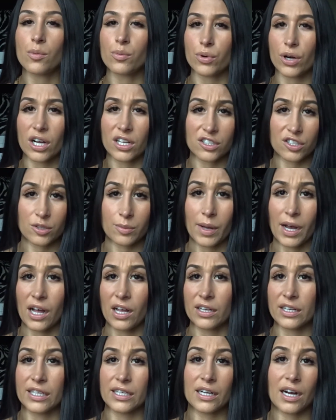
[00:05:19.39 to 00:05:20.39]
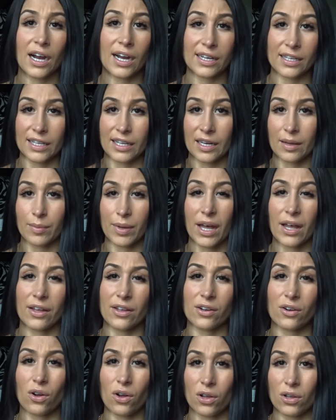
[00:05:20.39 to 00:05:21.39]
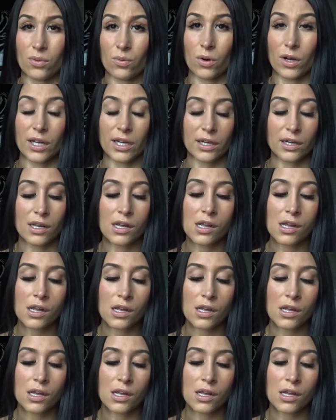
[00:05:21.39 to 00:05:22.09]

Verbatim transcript: bronzer palette, highlighting palette, all in one.